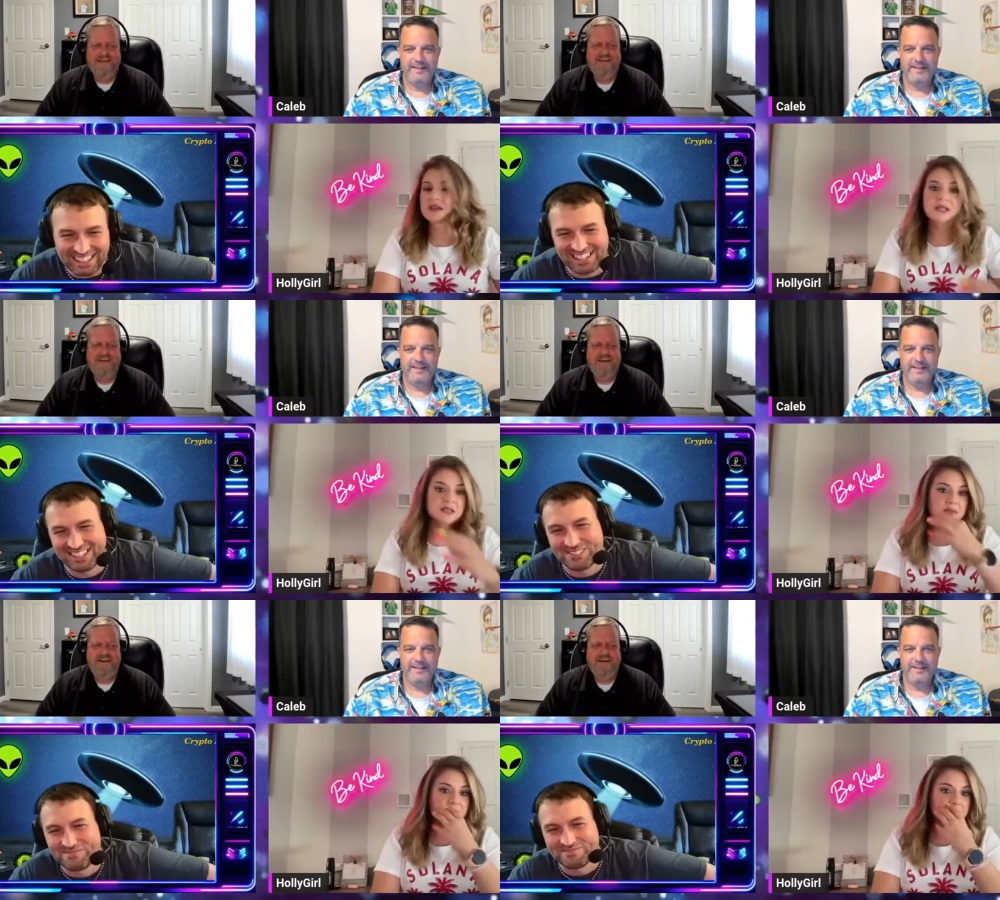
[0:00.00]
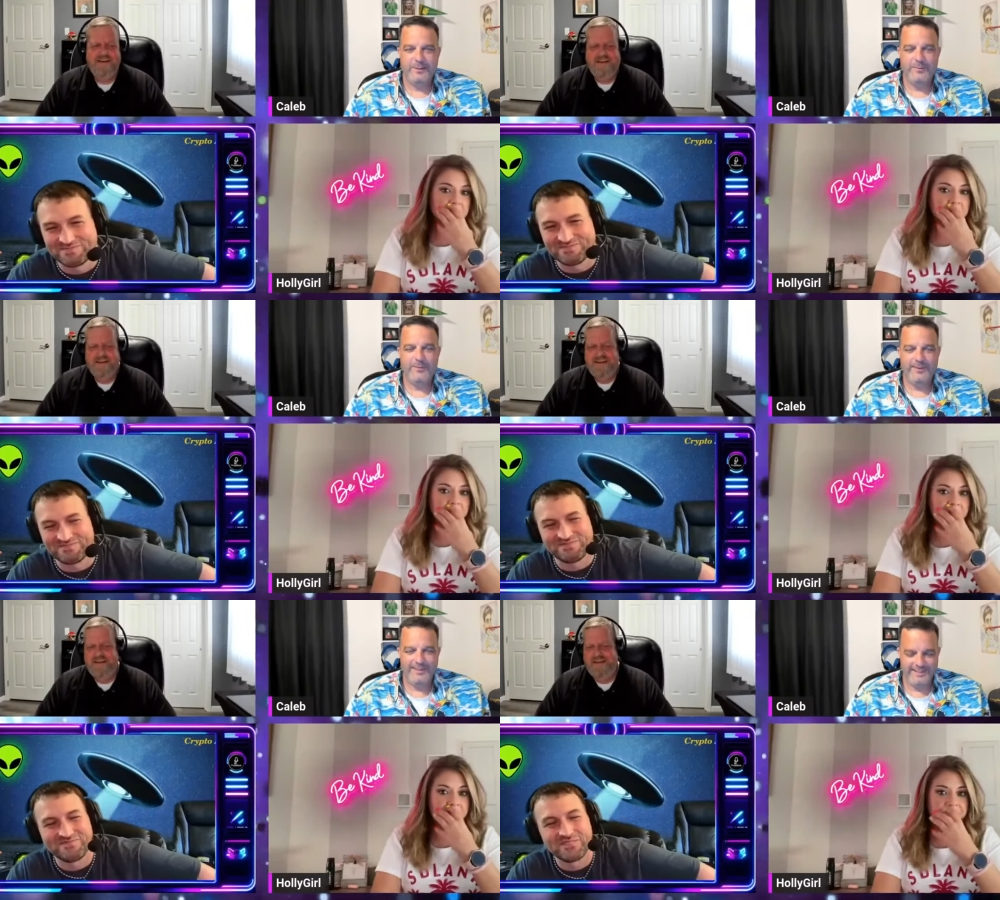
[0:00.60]
Speaker 1: All
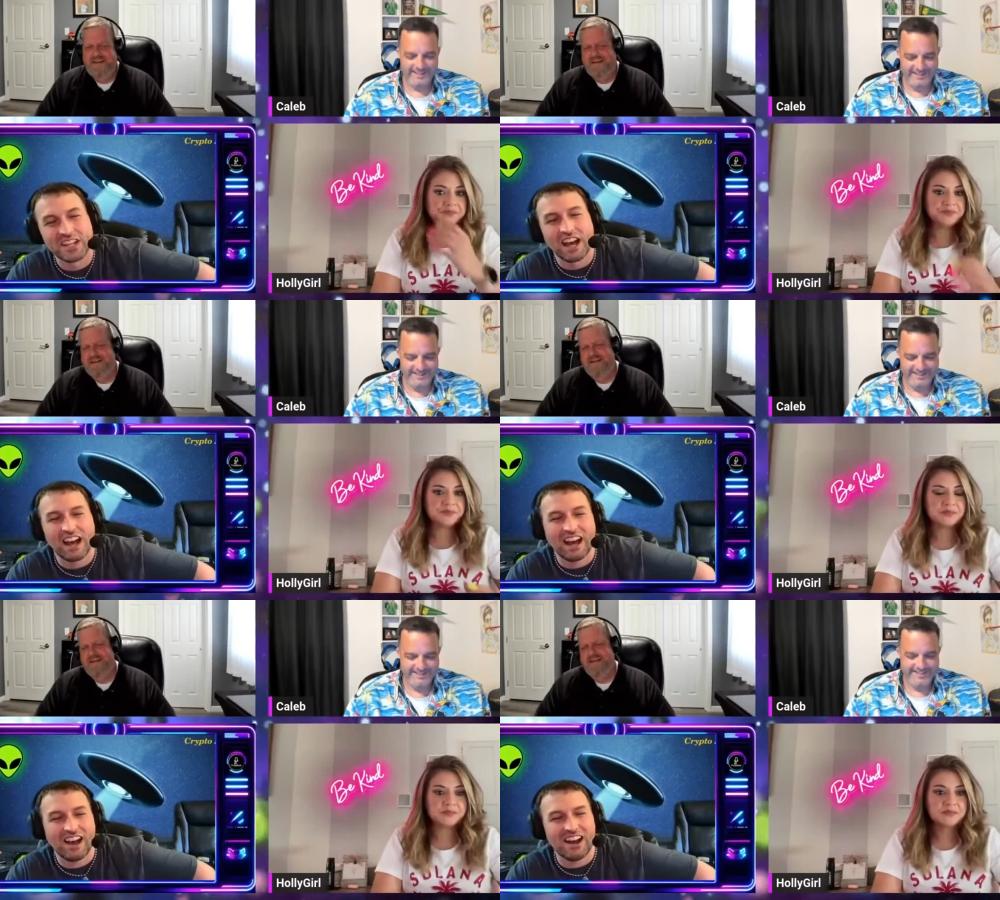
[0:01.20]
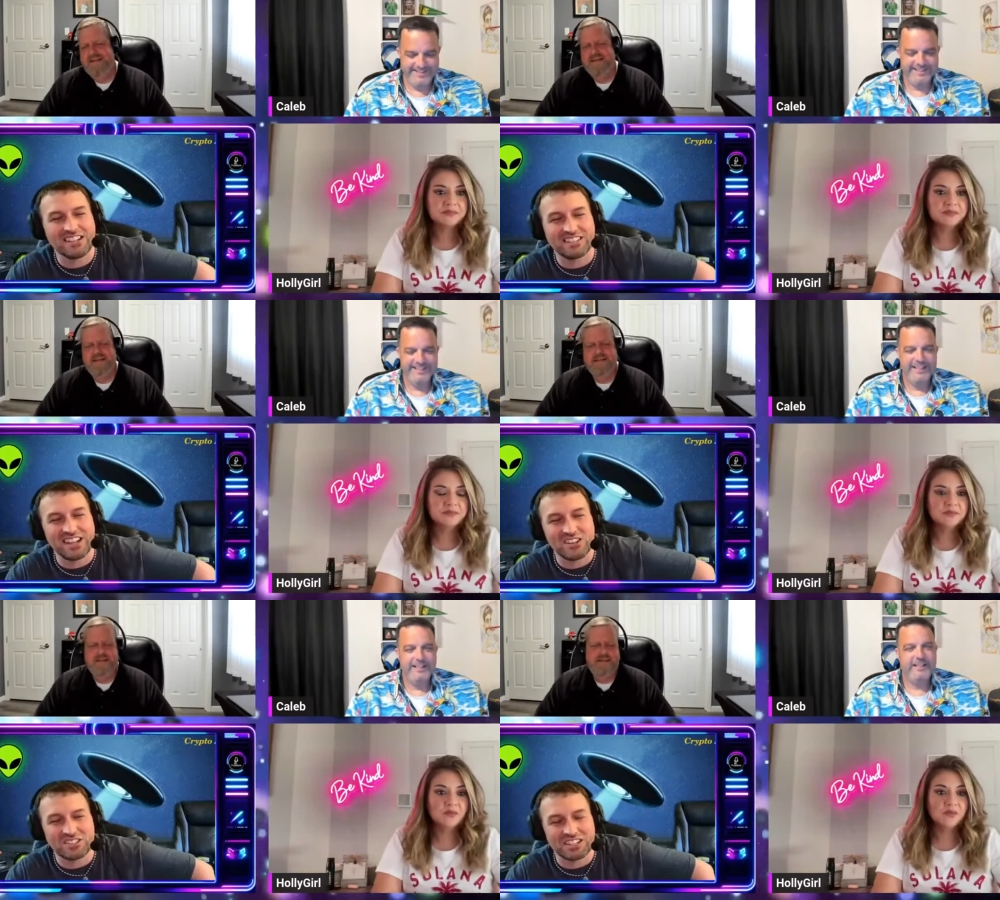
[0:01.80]
Speaker 2: right,
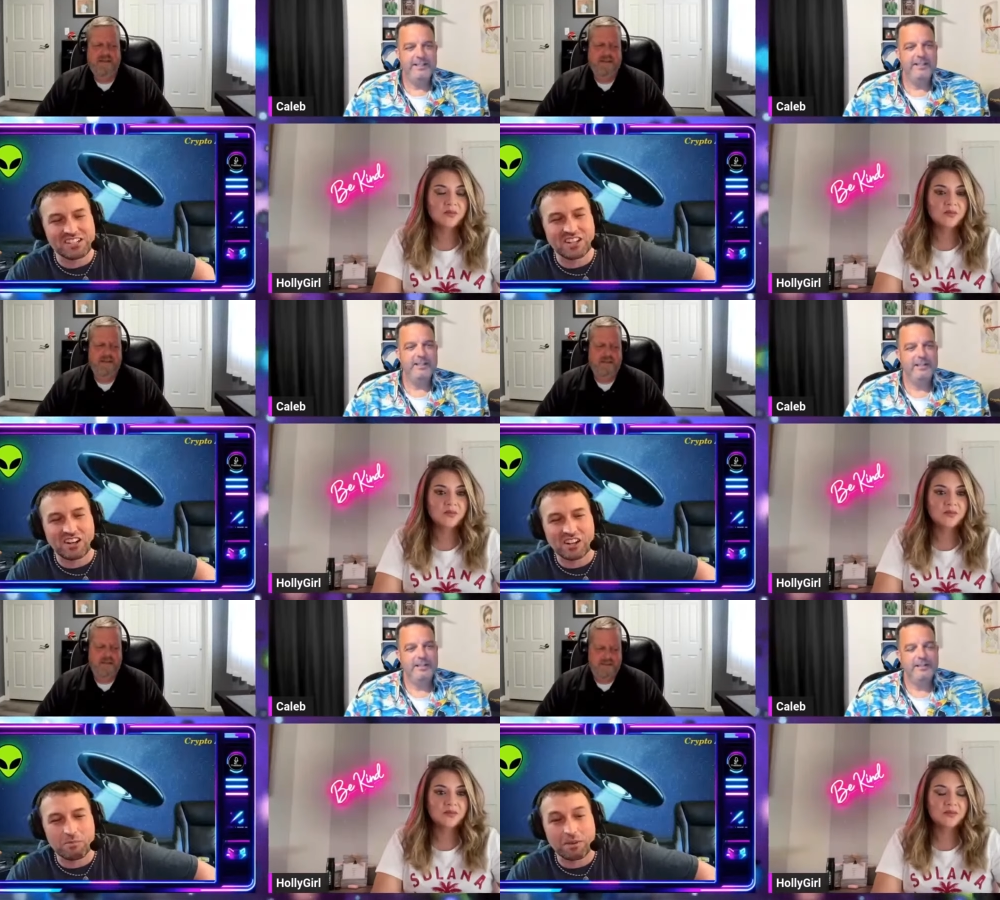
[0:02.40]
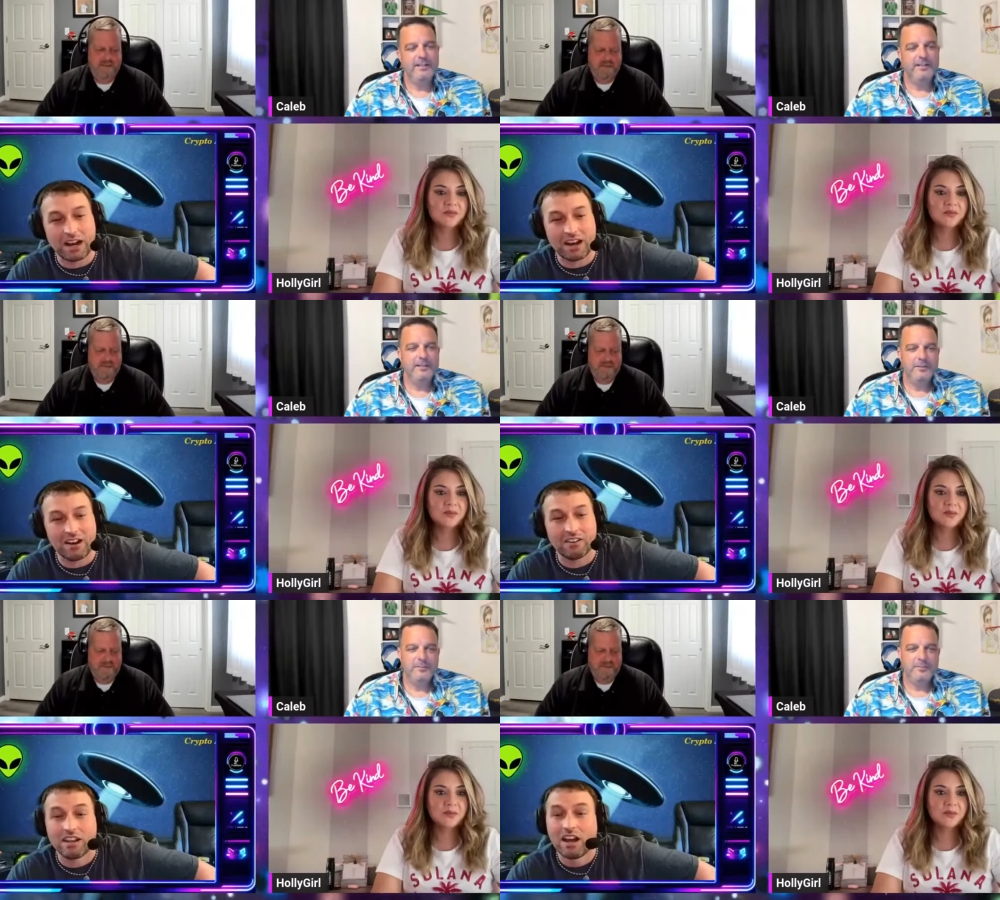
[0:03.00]
today I was going to talk
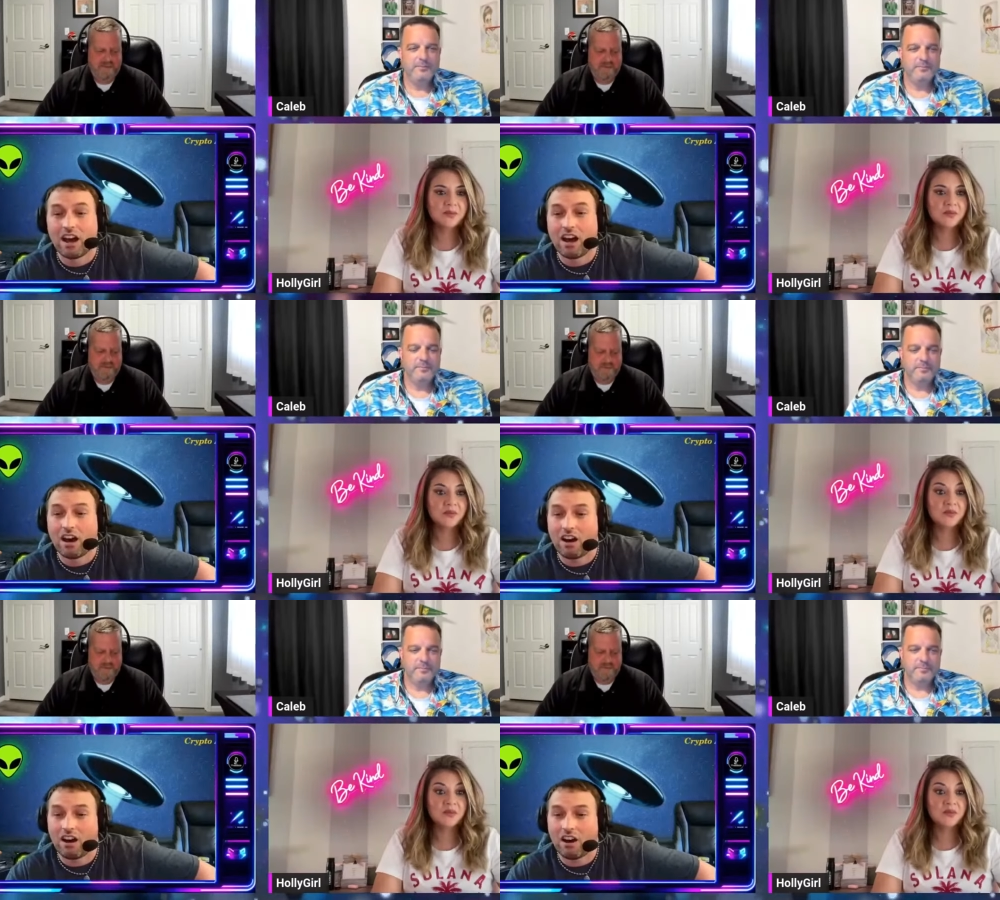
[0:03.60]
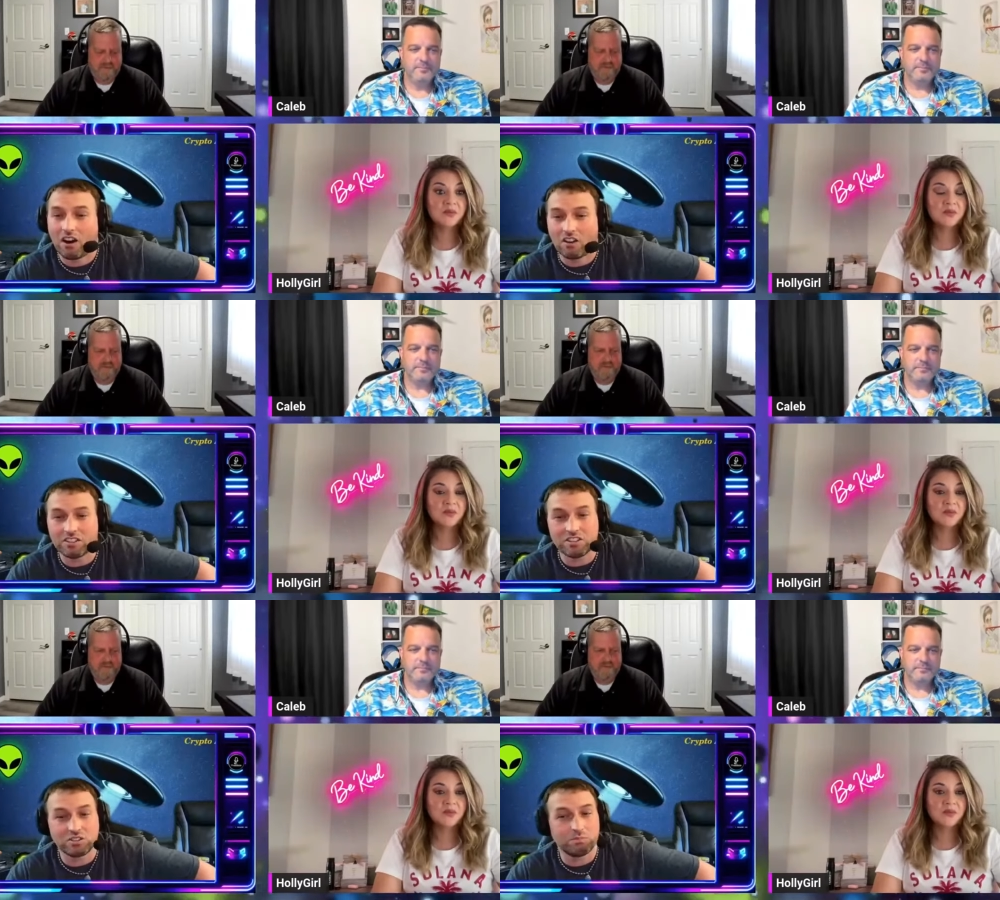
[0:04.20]
about
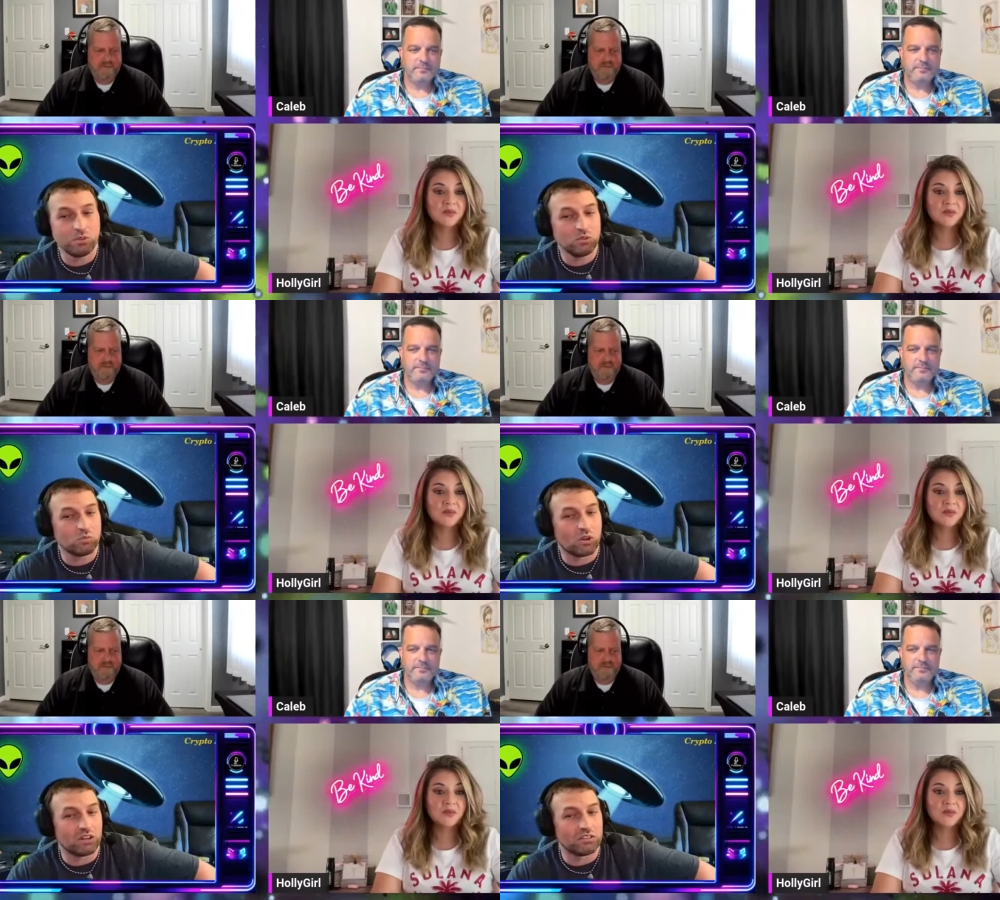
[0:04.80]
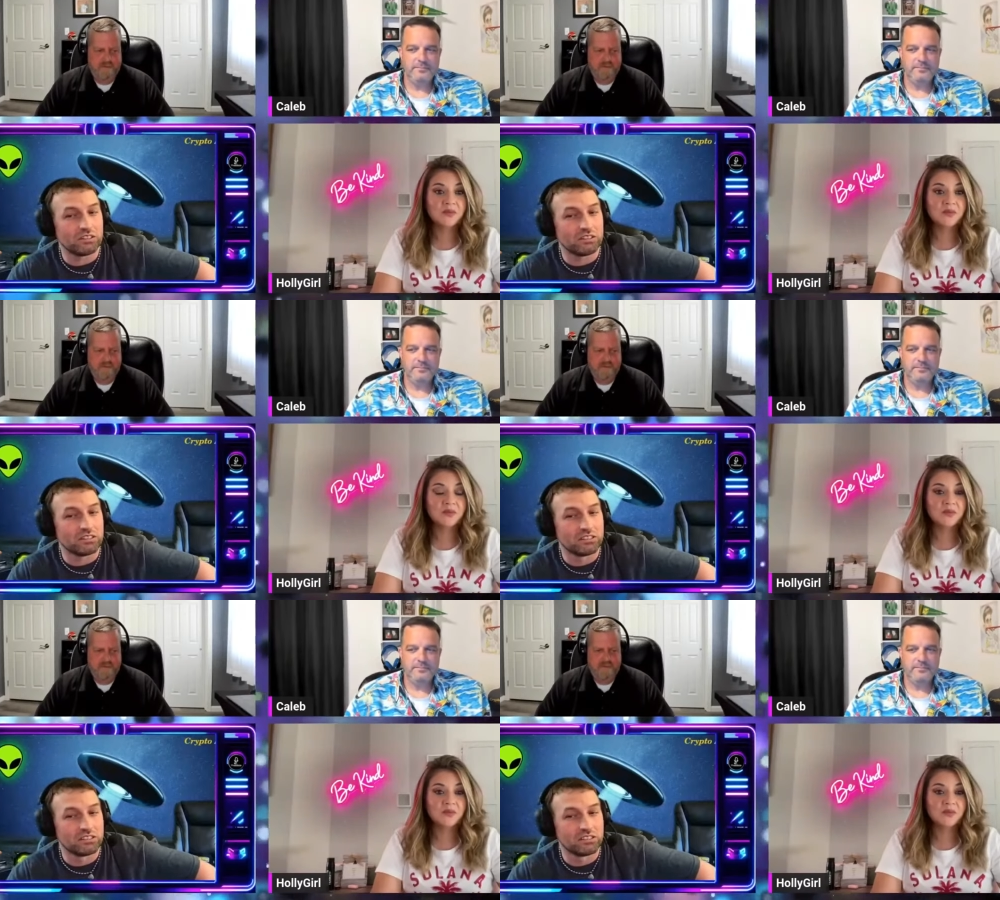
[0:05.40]
Holly's moon water.